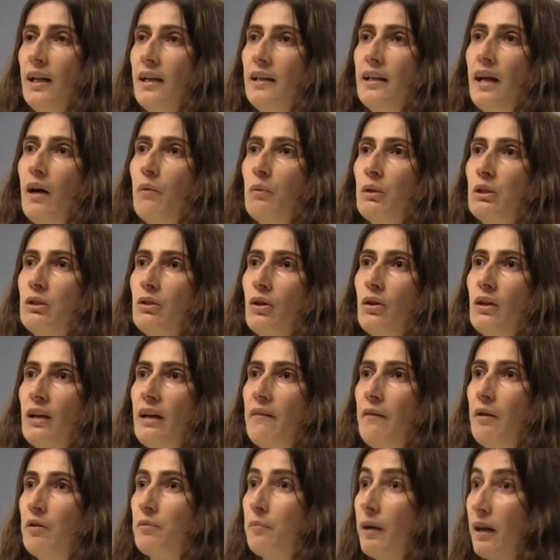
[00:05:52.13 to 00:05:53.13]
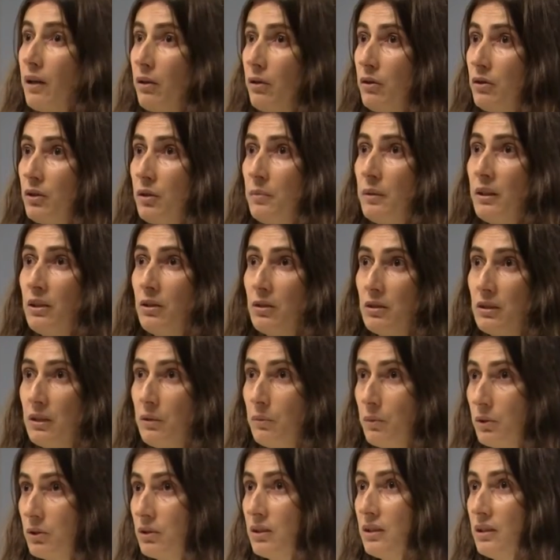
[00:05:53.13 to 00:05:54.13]
Now we talk about Macondo because
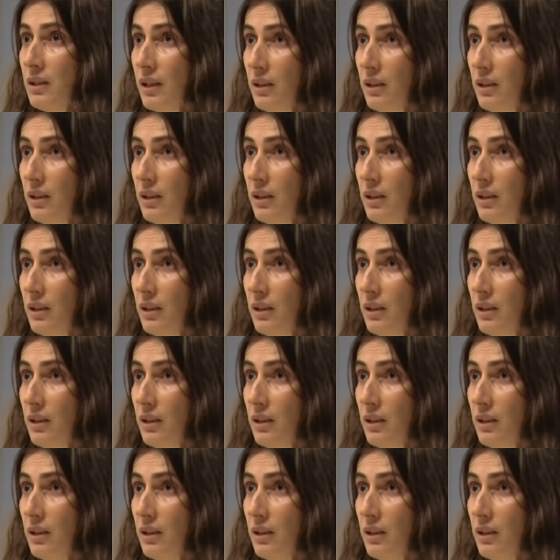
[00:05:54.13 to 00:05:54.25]
it was in